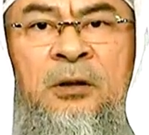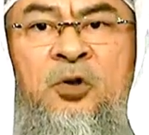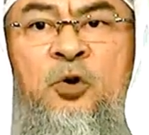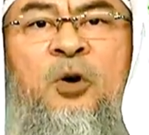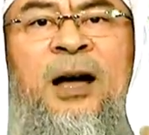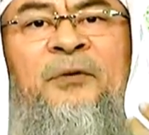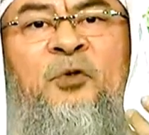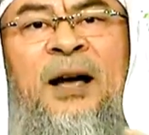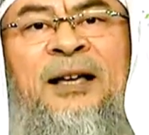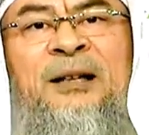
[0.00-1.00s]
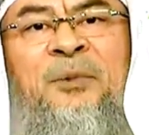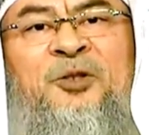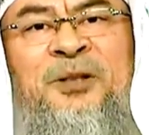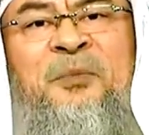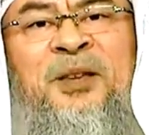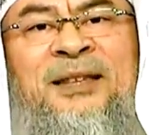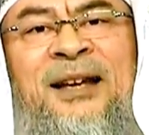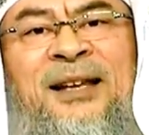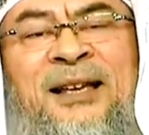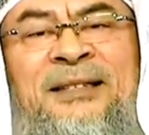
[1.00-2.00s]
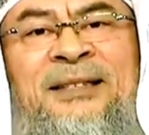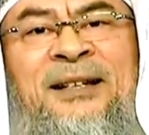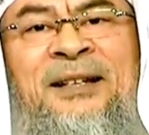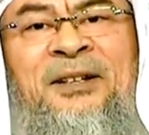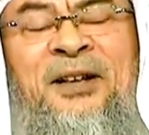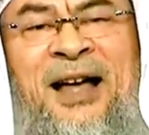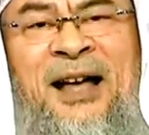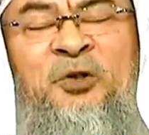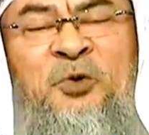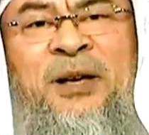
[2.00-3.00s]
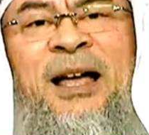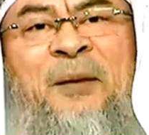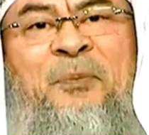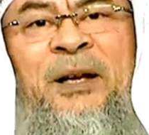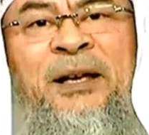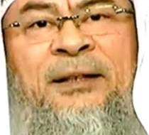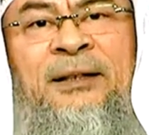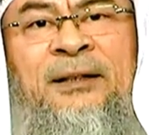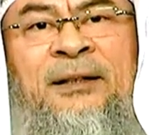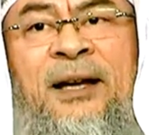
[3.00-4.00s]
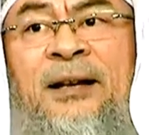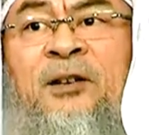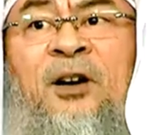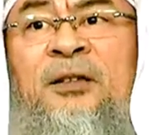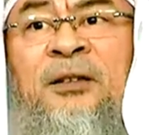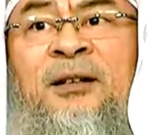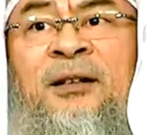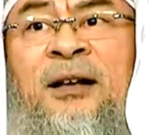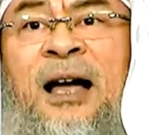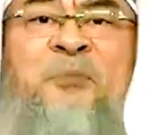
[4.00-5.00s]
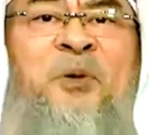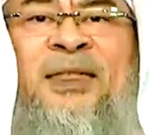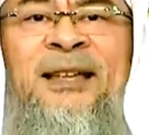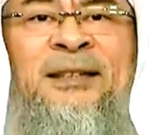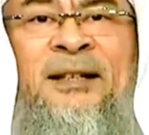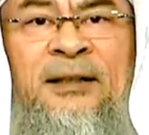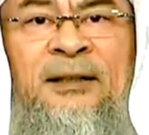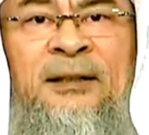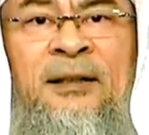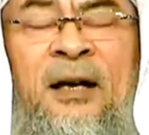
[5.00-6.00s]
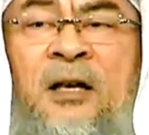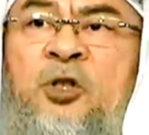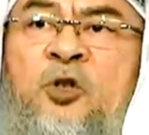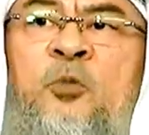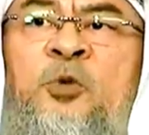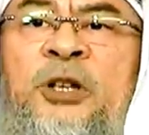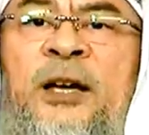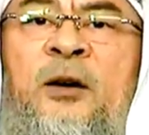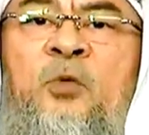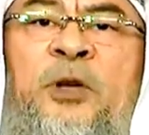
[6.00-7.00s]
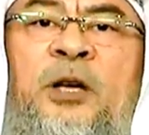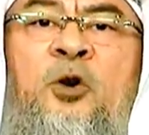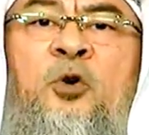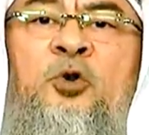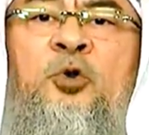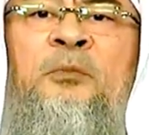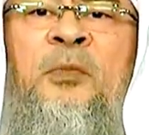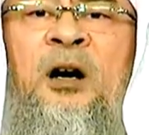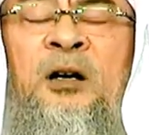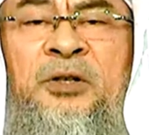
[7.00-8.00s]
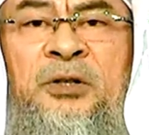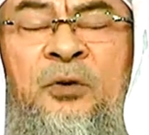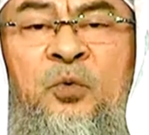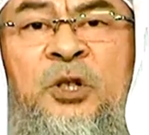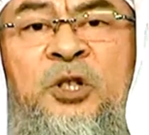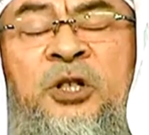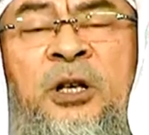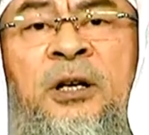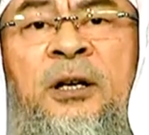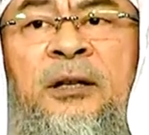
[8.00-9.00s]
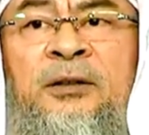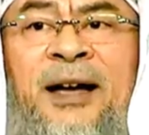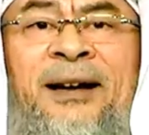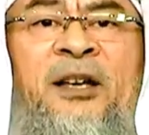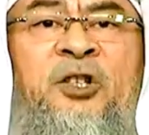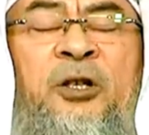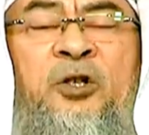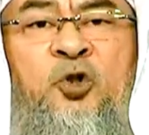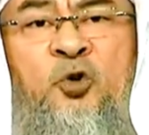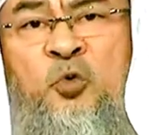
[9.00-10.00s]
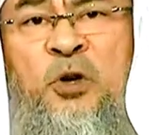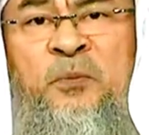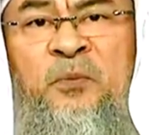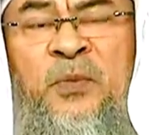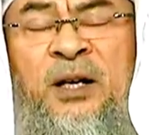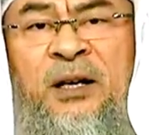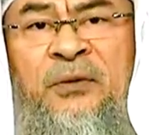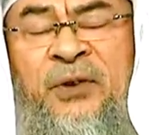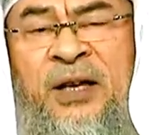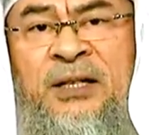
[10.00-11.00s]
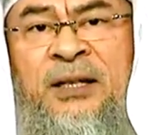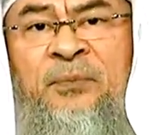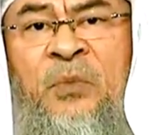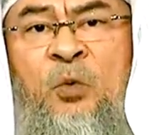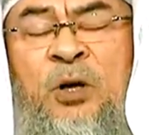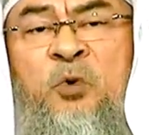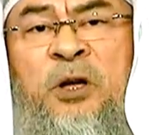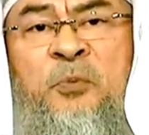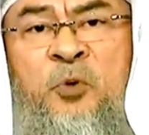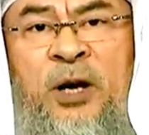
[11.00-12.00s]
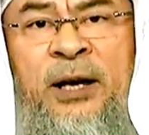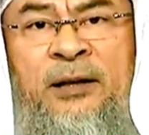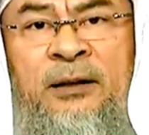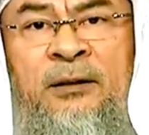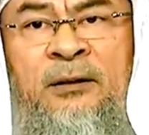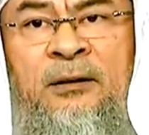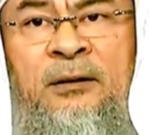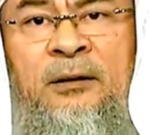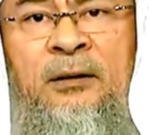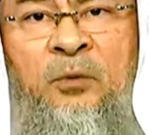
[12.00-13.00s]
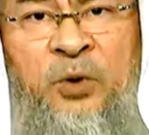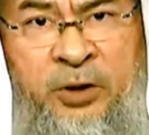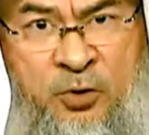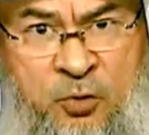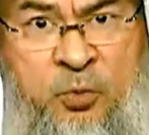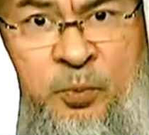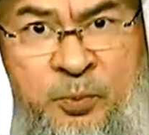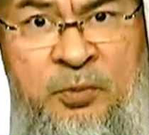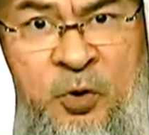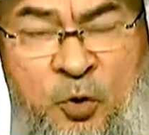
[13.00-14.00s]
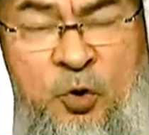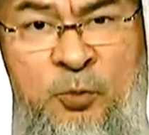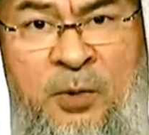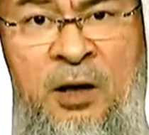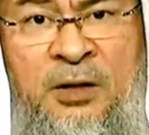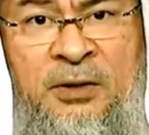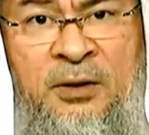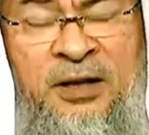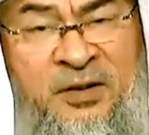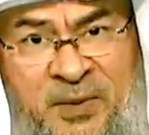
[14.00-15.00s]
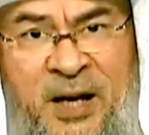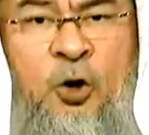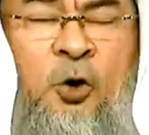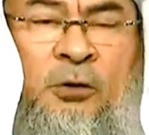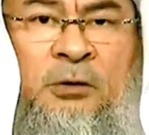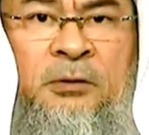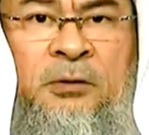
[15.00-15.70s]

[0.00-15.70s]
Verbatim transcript: So you have to ask about something that is actually happening and not hypothetical. Assume, sheikh, we go to Mars. Which direction should we face when we pray? When you go to Mars, give me a call.